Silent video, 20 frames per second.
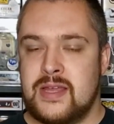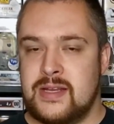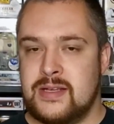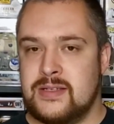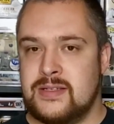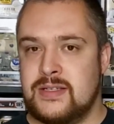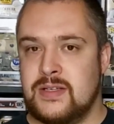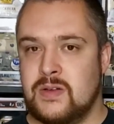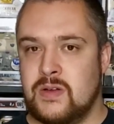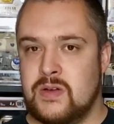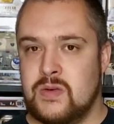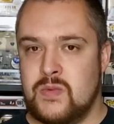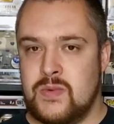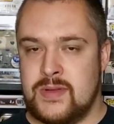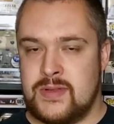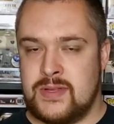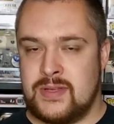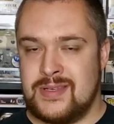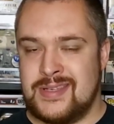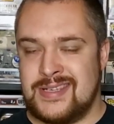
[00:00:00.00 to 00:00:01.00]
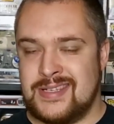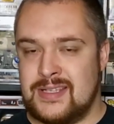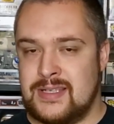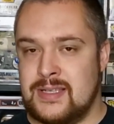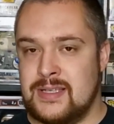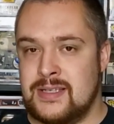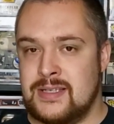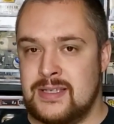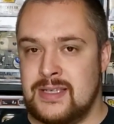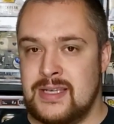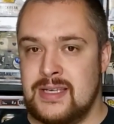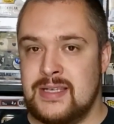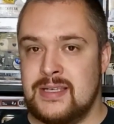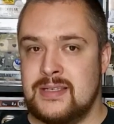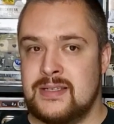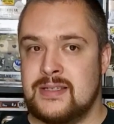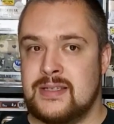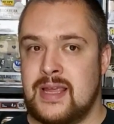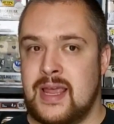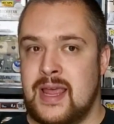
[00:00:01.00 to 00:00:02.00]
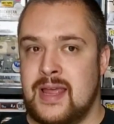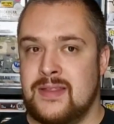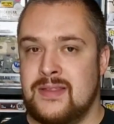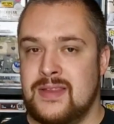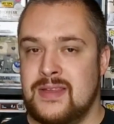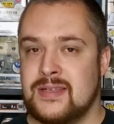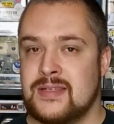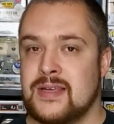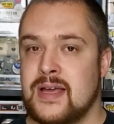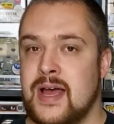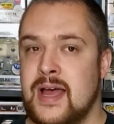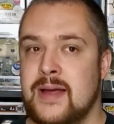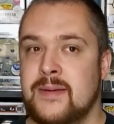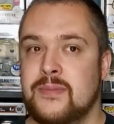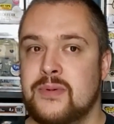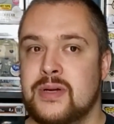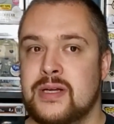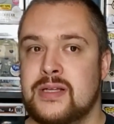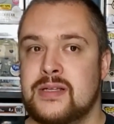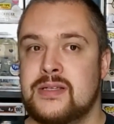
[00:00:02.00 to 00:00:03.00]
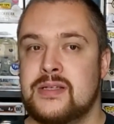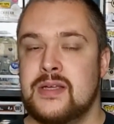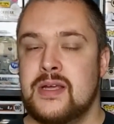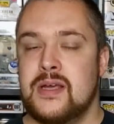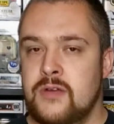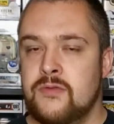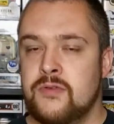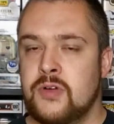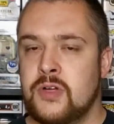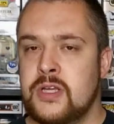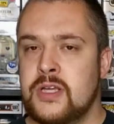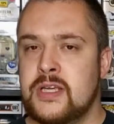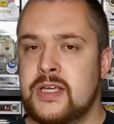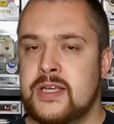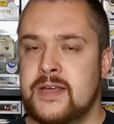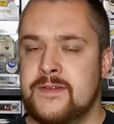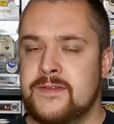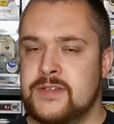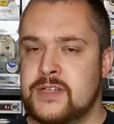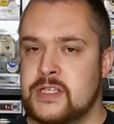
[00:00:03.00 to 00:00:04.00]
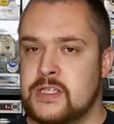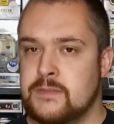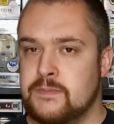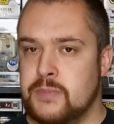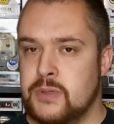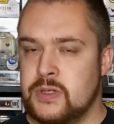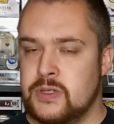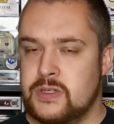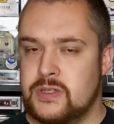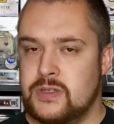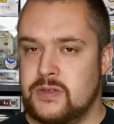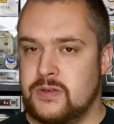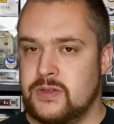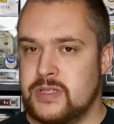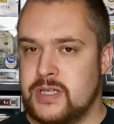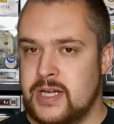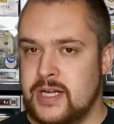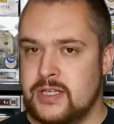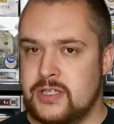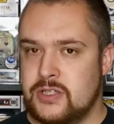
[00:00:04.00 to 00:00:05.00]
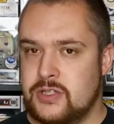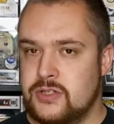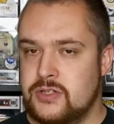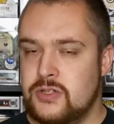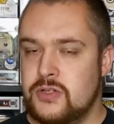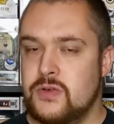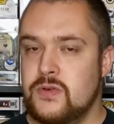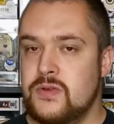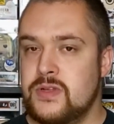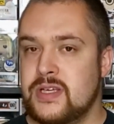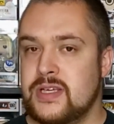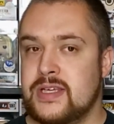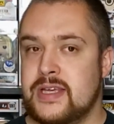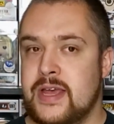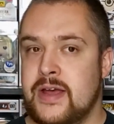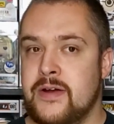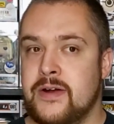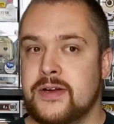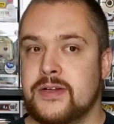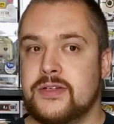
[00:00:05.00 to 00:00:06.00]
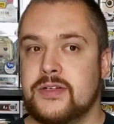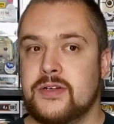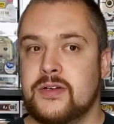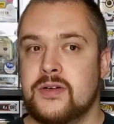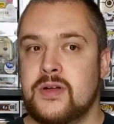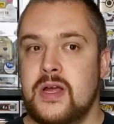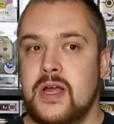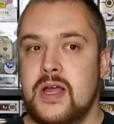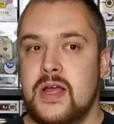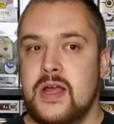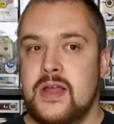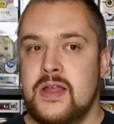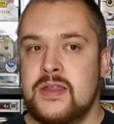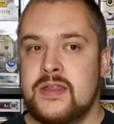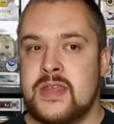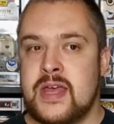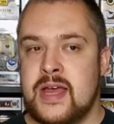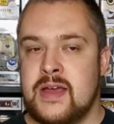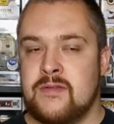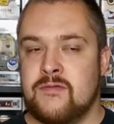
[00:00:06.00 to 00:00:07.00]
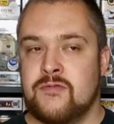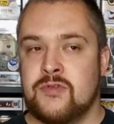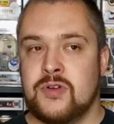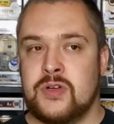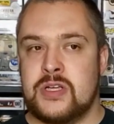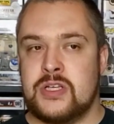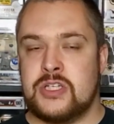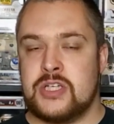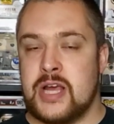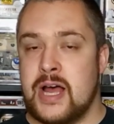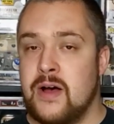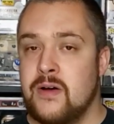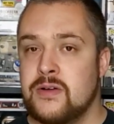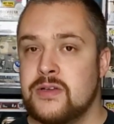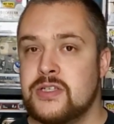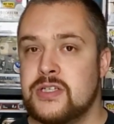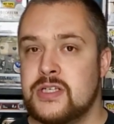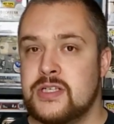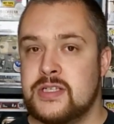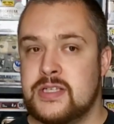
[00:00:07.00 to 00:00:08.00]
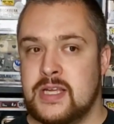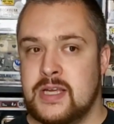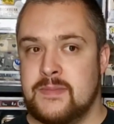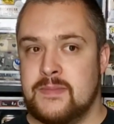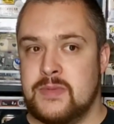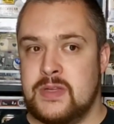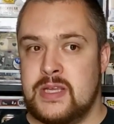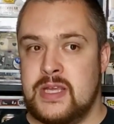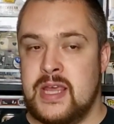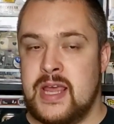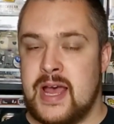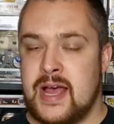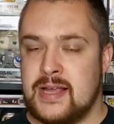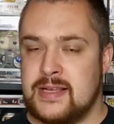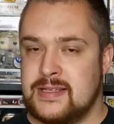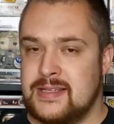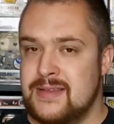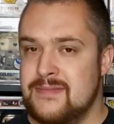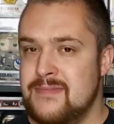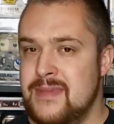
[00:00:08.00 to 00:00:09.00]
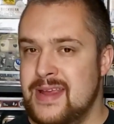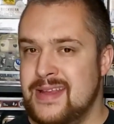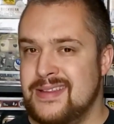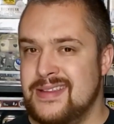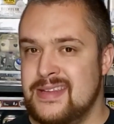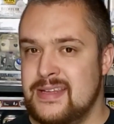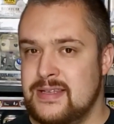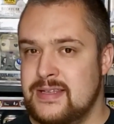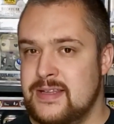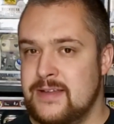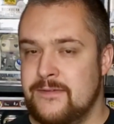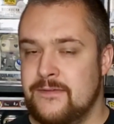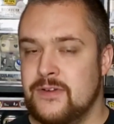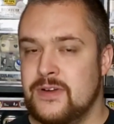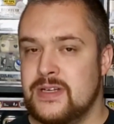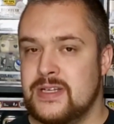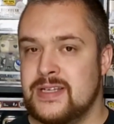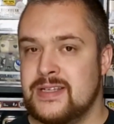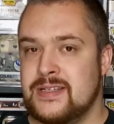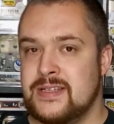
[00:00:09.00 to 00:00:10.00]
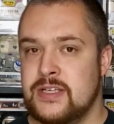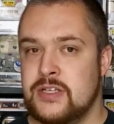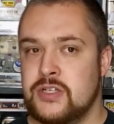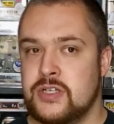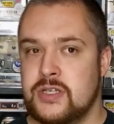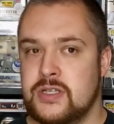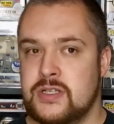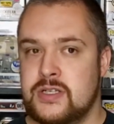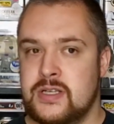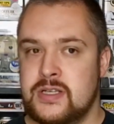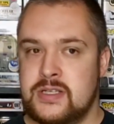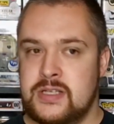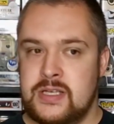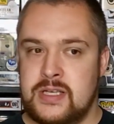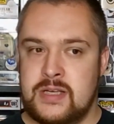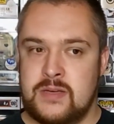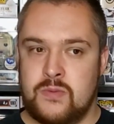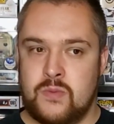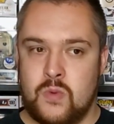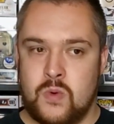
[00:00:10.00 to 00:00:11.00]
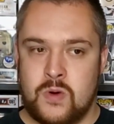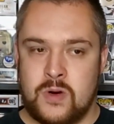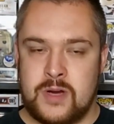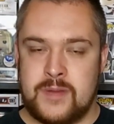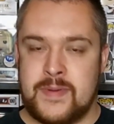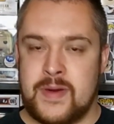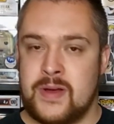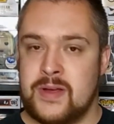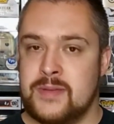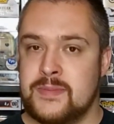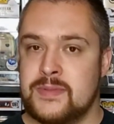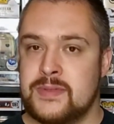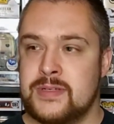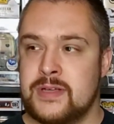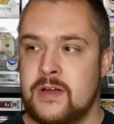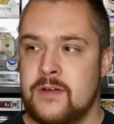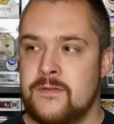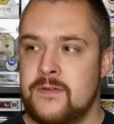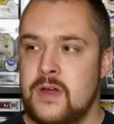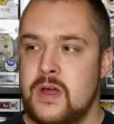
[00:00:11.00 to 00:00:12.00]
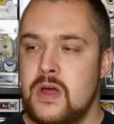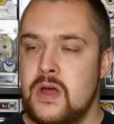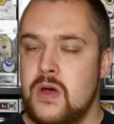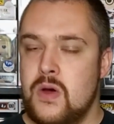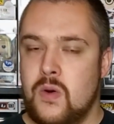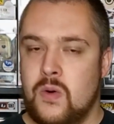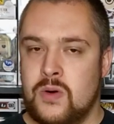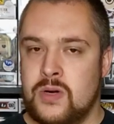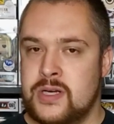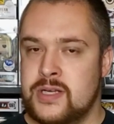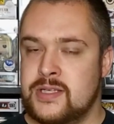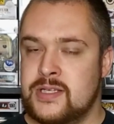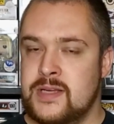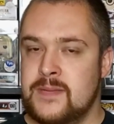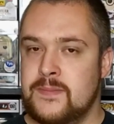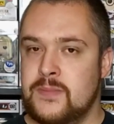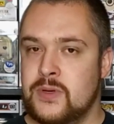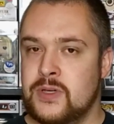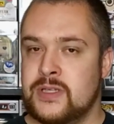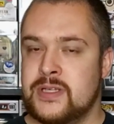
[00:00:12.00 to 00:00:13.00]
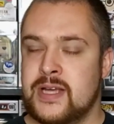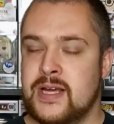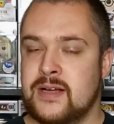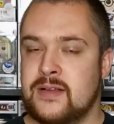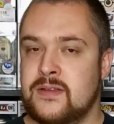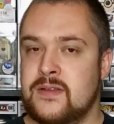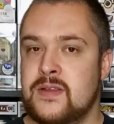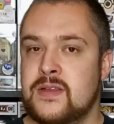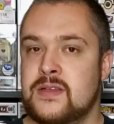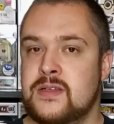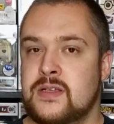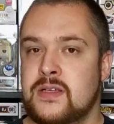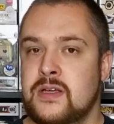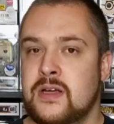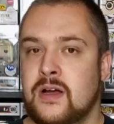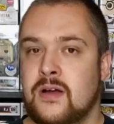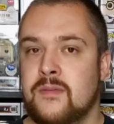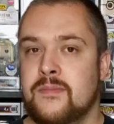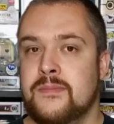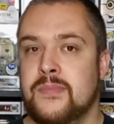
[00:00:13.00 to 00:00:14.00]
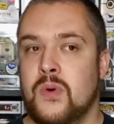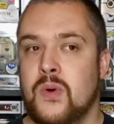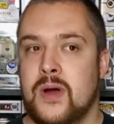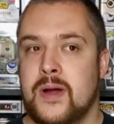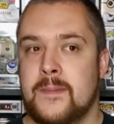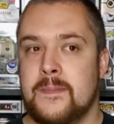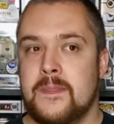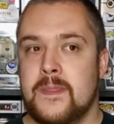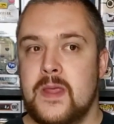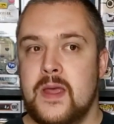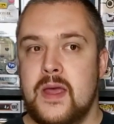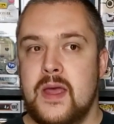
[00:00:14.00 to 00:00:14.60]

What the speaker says: that is dealing with this disease and these hybrids. It really gives this personal touch to the character that really challenges him. He has to make these different decisions. Does he worry about himself, or does he protect this young boy?